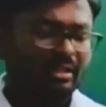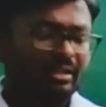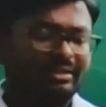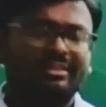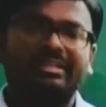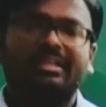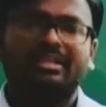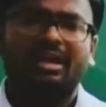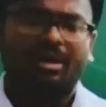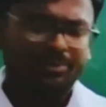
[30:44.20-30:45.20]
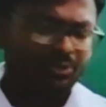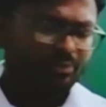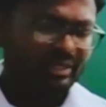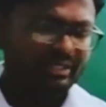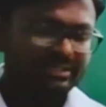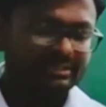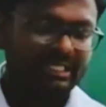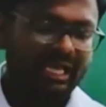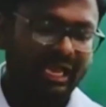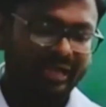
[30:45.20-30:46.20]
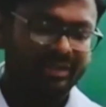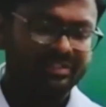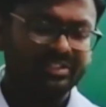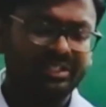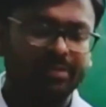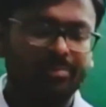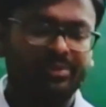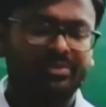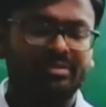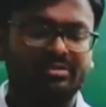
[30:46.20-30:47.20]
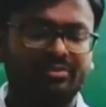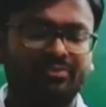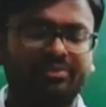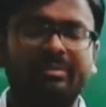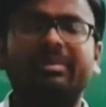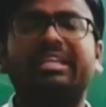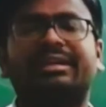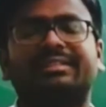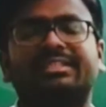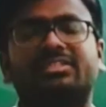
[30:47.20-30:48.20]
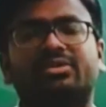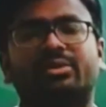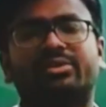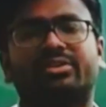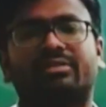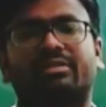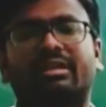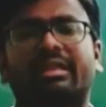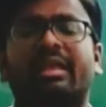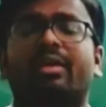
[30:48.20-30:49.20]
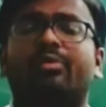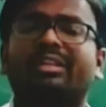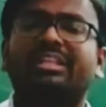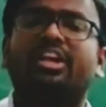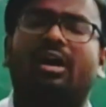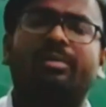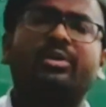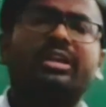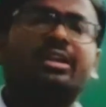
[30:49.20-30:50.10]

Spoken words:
The option 1 is hydrogen in presence of feebly acidic solution. When the carbonyl